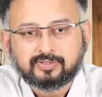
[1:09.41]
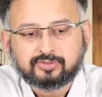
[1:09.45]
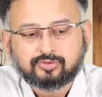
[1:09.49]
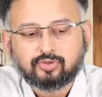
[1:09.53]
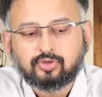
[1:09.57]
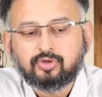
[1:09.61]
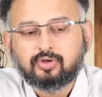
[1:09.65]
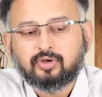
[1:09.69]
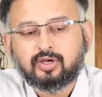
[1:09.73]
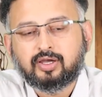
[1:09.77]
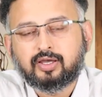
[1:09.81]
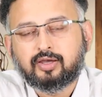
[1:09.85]

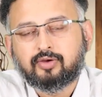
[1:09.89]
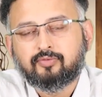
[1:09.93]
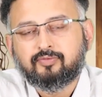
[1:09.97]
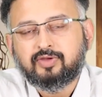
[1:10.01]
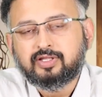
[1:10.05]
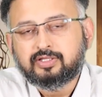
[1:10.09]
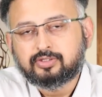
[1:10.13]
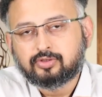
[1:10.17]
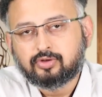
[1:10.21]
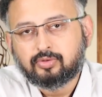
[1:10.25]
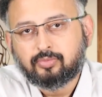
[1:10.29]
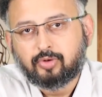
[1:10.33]
So
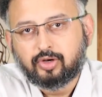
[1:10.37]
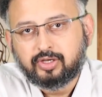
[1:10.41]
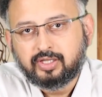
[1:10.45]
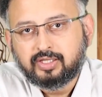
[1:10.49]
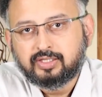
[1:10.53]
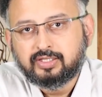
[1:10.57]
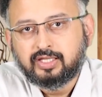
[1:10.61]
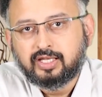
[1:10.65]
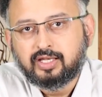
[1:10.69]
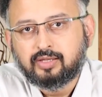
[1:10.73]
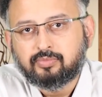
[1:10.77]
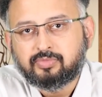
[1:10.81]
with robotic
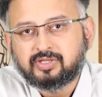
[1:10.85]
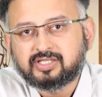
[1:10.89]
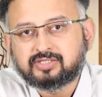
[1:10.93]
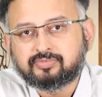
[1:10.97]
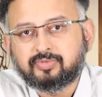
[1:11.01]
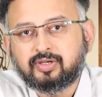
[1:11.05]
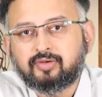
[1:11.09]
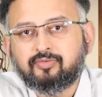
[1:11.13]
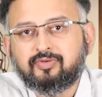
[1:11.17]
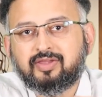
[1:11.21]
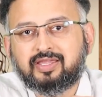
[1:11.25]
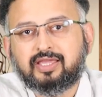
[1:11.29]
knee
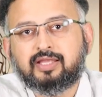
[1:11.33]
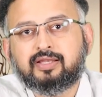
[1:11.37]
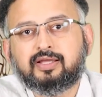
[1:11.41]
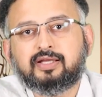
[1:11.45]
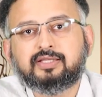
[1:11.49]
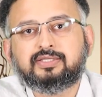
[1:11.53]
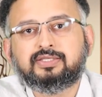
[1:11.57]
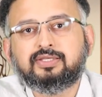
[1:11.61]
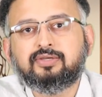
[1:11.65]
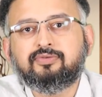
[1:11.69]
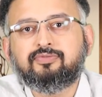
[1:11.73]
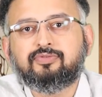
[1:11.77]
replacement, we can
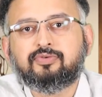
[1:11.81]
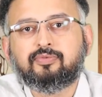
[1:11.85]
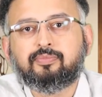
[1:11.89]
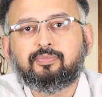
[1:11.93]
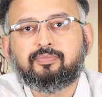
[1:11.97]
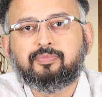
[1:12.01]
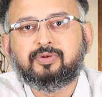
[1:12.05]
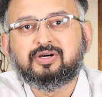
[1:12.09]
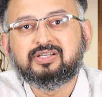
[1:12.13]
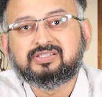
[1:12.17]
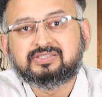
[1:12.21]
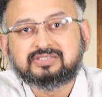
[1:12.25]
achieve
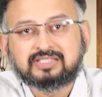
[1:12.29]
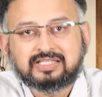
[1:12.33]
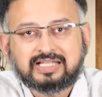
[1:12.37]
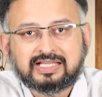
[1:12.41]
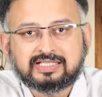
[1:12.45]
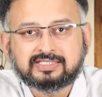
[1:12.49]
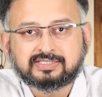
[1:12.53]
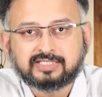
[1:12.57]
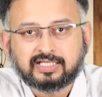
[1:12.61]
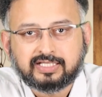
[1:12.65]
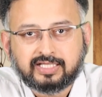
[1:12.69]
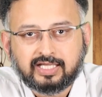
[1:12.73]

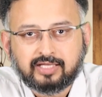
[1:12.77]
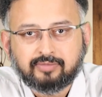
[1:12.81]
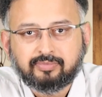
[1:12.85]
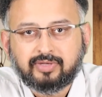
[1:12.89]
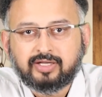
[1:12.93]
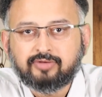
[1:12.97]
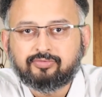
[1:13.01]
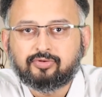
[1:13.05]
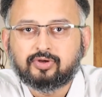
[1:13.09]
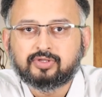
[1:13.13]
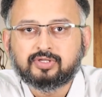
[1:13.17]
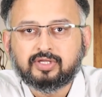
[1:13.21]
personalized
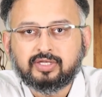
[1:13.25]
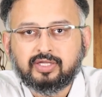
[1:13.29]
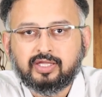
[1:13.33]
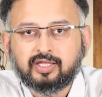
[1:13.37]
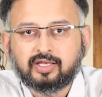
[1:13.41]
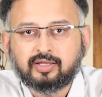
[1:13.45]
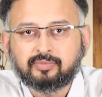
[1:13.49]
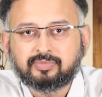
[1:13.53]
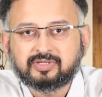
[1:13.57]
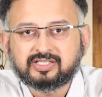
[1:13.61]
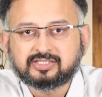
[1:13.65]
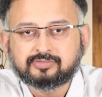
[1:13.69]
alignment for the
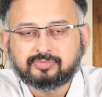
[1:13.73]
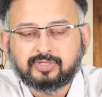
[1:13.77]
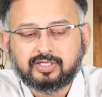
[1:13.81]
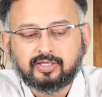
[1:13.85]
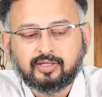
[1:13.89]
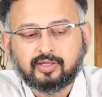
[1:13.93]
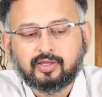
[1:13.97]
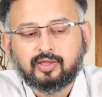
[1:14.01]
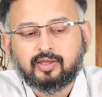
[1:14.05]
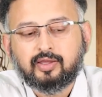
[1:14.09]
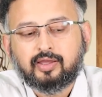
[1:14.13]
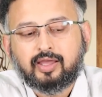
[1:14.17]
knee replacement,
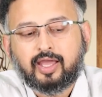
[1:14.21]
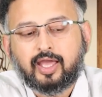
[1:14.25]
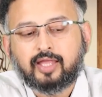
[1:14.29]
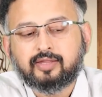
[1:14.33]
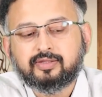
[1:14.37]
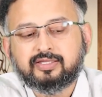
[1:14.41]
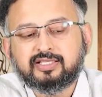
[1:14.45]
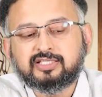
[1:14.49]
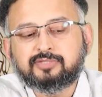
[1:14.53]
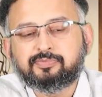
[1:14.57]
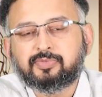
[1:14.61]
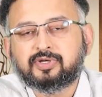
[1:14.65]

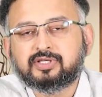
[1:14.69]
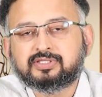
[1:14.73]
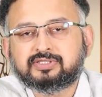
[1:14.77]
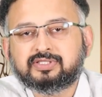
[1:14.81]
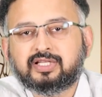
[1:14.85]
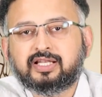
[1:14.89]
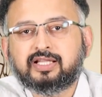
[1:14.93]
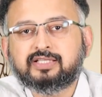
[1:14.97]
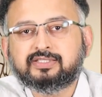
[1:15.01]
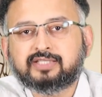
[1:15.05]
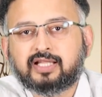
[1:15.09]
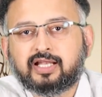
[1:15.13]
and these
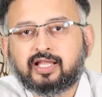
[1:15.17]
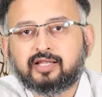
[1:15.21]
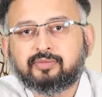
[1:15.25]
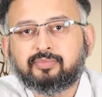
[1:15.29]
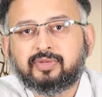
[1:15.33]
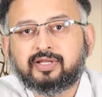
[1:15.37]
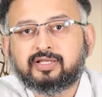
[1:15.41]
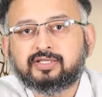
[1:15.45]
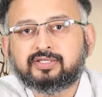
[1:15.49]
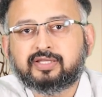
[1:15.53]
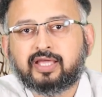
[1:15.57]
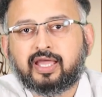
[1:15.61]
personalized
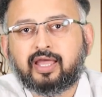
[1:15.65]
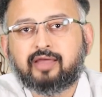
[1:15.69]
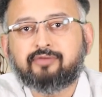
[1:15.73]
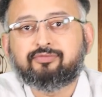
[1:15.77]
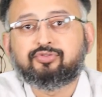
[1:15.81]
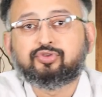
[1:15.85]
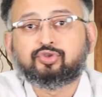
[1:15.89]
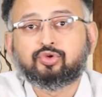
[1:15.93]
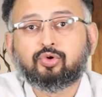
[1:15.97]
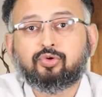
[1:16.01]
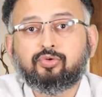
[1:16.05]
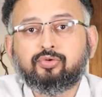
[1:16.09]
alignment
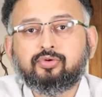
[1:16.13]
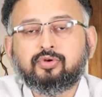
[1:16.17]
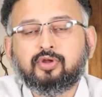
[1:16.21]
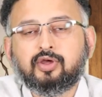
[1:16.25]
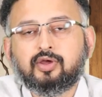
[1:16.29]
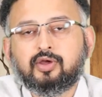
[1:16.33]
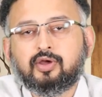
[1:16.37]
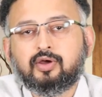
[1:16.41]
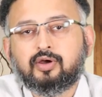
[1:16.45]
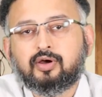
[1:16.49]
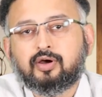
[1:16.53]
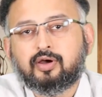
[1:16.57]
have shown
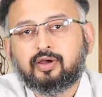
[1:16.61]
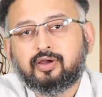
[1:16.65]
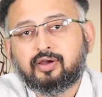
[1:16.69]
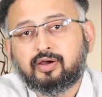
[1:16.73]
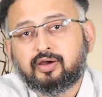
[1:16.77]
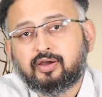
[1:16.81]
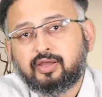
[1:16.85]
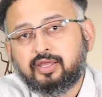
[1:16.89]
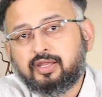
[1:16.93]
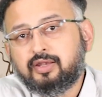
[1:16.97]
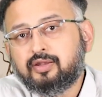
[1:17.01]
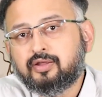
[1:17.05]

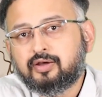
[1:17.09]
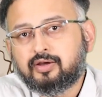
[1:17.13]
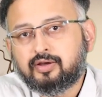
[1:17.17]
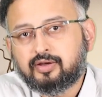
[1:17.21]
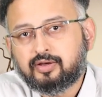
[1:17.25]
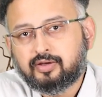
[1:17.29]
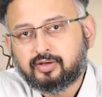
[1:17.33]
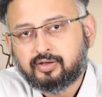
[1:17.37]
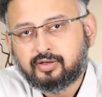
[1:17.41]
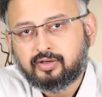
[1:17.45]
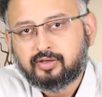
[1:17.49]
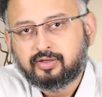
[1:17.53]
in
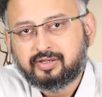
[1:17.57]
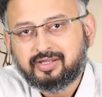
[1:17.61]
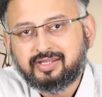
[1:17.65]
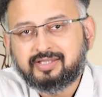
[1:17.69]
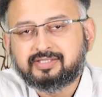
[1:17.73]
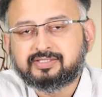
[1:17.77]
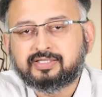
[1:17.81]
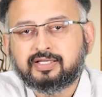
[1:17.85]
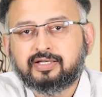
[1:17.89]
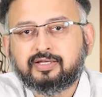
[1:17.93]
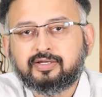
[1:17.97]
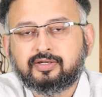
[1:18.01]

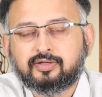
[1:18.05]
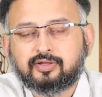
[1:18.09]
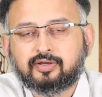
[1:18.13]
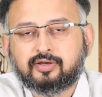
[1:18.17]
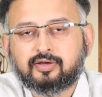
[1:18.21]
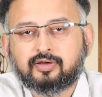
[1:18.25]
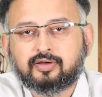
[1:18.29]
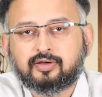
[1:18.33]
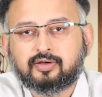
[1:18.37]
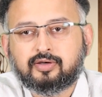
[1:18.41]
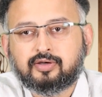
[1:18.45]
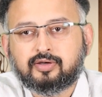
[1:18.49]
recent
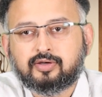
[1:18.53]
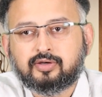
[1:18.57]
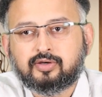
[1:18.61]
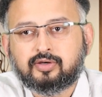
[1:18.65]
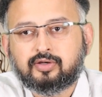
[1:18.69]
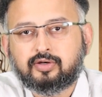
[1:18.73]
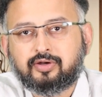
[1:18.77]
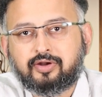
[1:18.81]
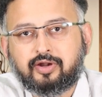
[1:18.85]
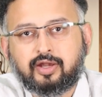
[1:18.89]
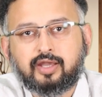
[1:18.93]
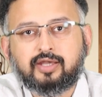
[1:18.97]

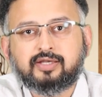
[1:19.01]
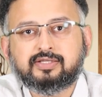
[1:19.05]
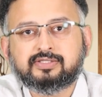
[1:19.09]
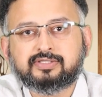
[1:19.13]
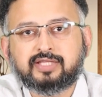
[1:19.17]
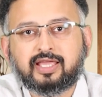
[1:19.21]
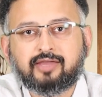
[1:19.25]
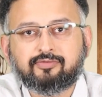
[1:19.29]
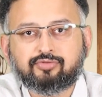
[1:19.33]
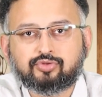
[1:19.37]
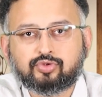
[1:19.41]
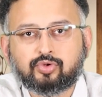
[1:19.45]

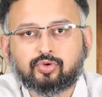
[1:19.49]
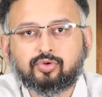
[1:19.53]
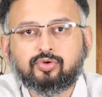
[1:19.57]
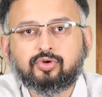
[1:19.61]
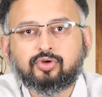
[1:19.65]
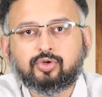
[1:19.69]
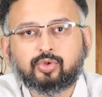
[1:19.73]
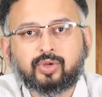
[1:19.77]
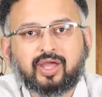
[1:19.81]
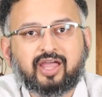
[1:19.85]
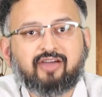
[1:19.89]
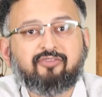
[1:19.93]
trends have
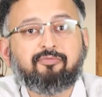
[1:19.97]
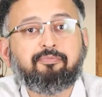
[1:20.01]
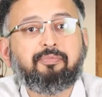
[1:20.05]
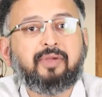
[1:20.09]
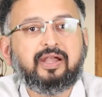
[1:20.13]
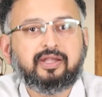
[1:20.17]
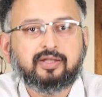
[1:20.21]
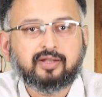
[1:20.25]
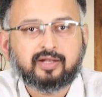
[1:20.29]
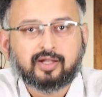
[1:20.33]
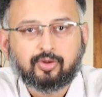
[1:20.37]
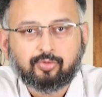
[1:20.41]
shown to have
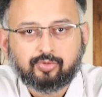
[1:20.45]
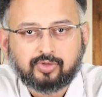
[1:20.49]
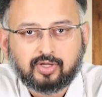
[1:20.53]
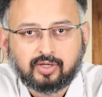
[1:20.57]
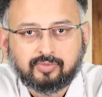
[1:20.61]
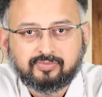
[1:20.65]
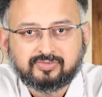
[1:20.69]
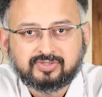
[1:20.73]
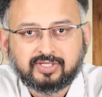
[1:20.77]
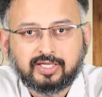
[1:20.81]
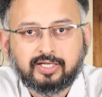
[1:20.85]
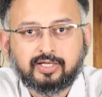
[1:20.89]
better
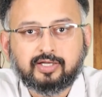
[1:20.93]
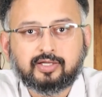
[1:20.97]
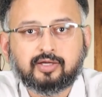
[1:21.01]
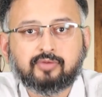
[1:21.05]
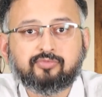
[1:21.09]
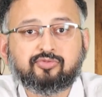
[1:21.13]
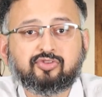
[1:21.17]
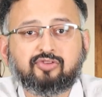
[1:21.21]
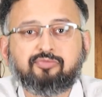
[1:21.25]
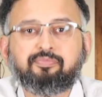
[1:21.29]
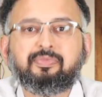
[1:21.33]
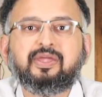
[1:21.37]
outcomes in
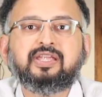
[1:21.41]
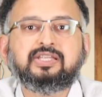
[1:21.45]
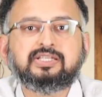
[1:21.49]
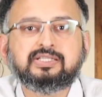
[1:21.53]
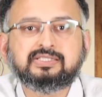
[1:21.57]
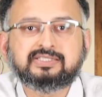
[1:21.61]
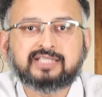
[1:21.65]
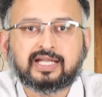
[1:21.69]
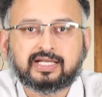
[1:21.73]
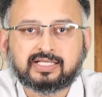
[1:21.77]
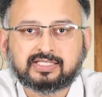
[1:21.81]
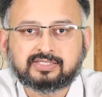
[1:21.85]
terms of
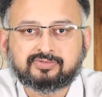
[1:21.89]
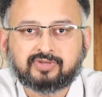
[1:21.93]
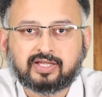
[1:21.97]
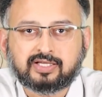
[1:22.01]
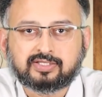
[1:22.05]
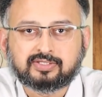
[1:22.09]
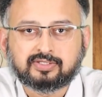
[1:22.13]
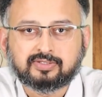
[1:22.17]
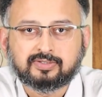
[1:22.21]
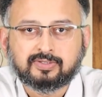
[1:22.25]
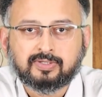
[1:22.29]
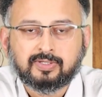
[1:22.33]
patient
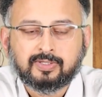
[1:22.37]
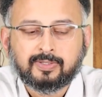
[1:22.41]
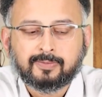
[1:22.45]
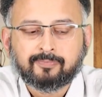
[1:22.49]
satisfaction.